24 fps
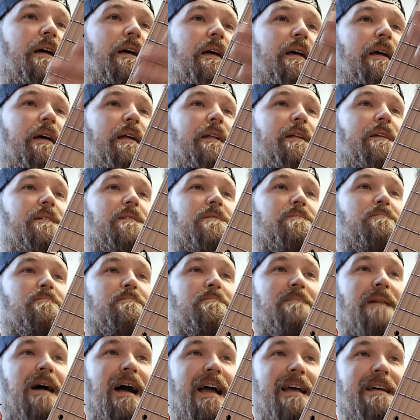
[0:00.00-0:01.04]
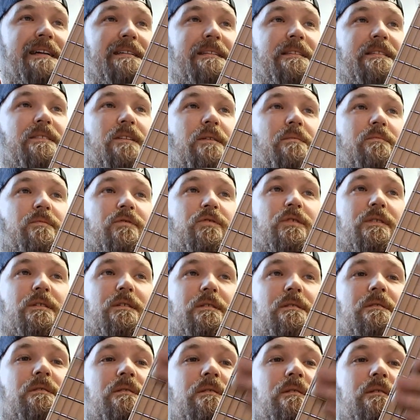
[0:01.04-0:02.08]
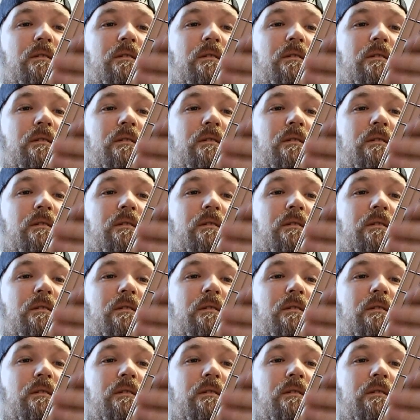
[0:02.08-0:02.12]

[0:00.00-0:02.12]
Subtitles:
it is my assumption